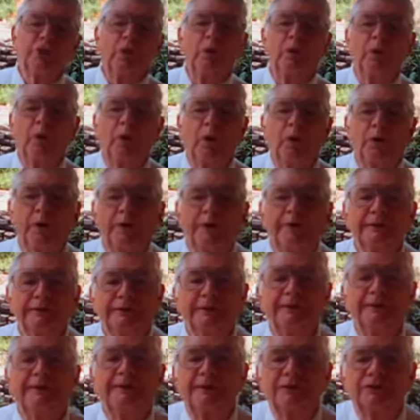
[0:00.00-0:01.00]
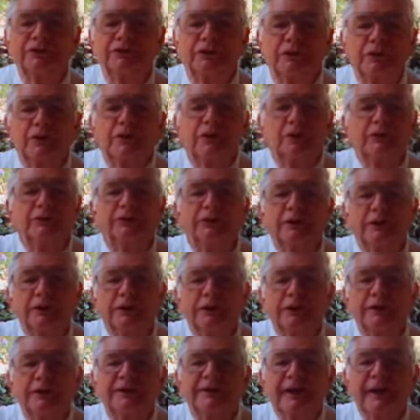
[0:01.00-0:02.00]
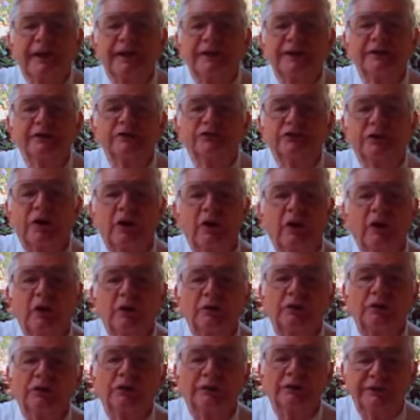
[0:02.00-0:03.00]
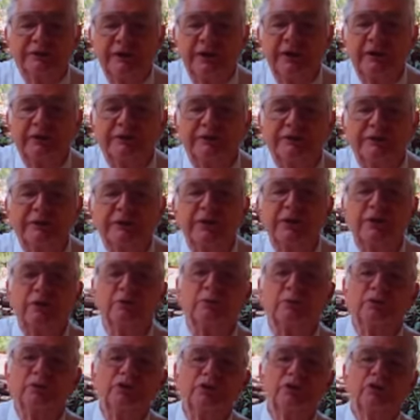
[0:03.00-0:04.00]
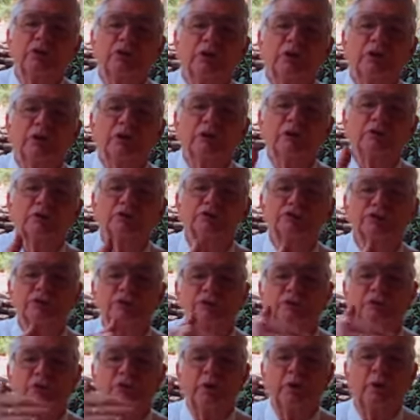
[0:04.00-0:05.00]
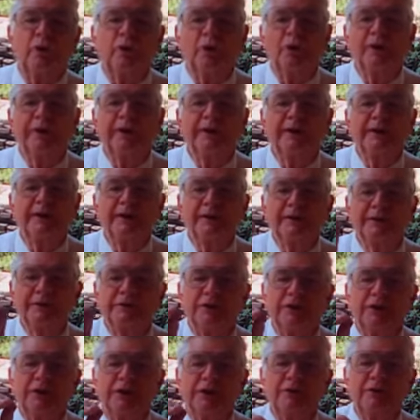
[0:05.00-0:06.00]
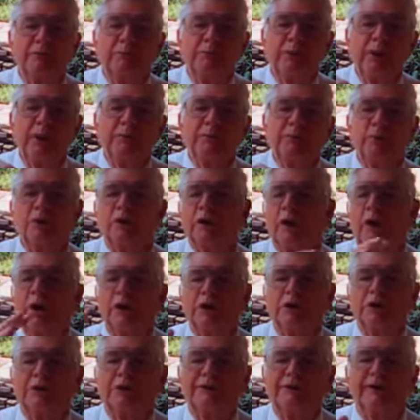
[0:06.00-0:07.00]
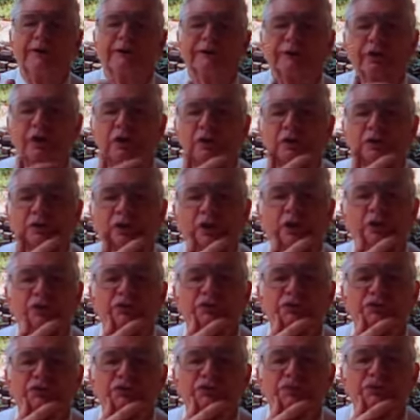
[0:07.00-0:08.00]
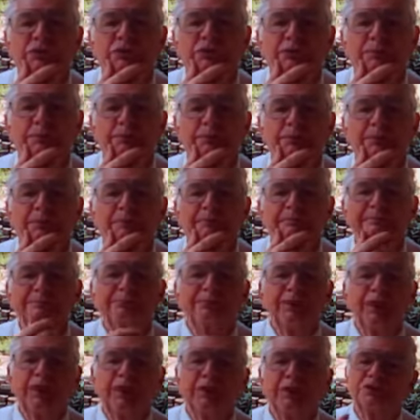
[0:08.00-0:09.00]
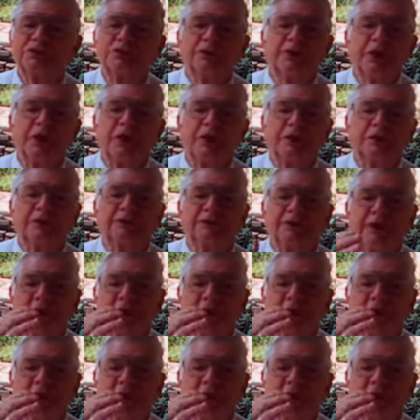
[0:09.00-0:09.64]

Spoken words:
door to this earth. That is called death. When you close the door, and people call it death. God calls it sleep. He doesn't call